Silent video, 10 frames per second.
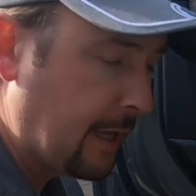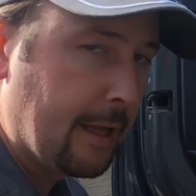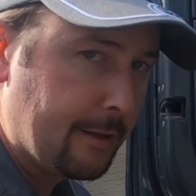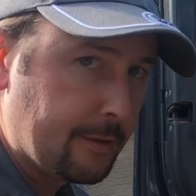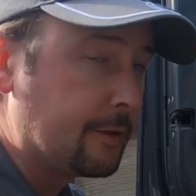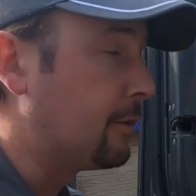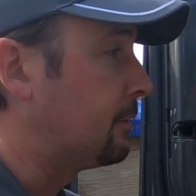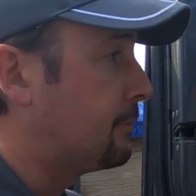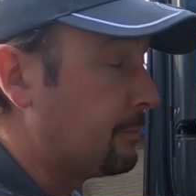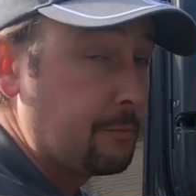and
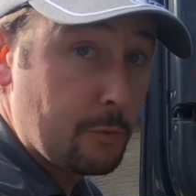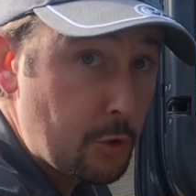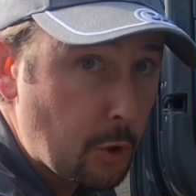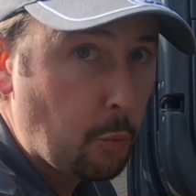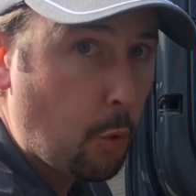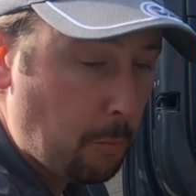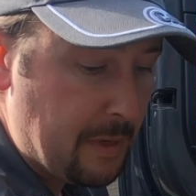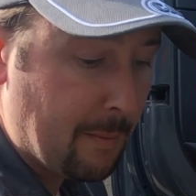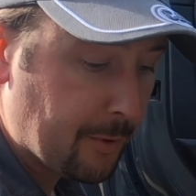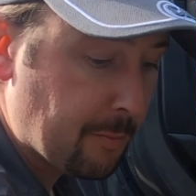you won't
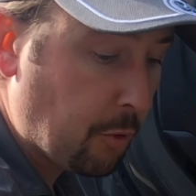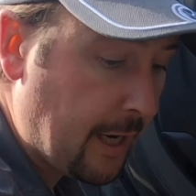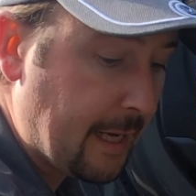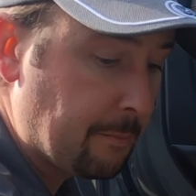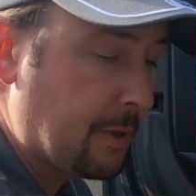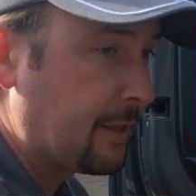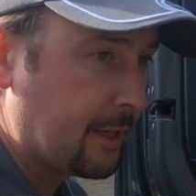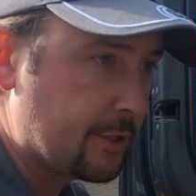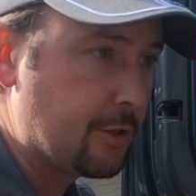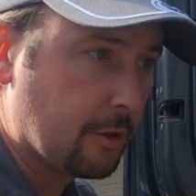be able to break it
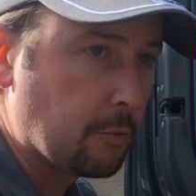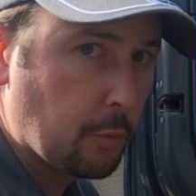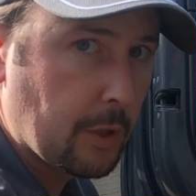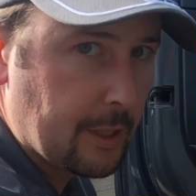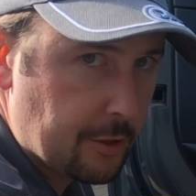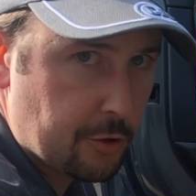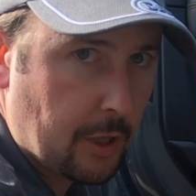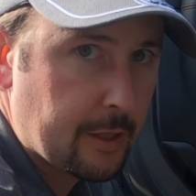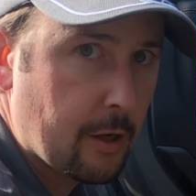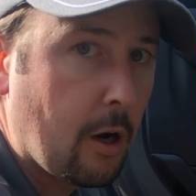unless you're really
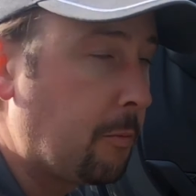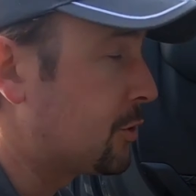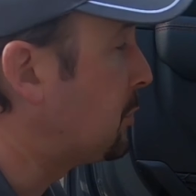trying to almost